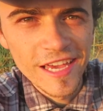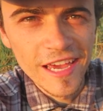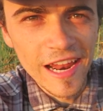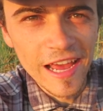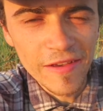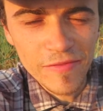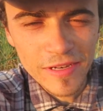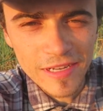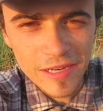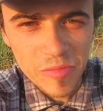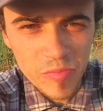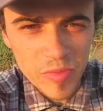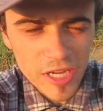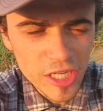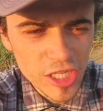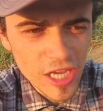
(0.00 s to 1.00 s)
I haven't done a
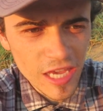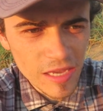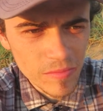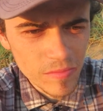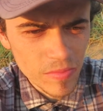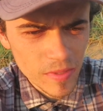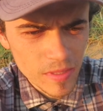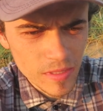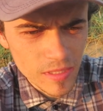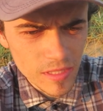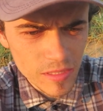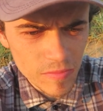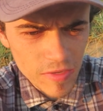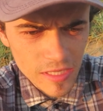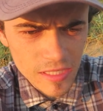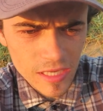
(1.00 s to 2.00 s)
beach camp
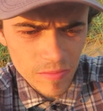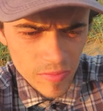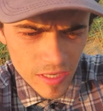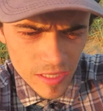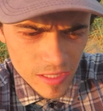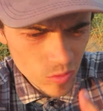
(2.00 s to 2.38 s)
since me and CP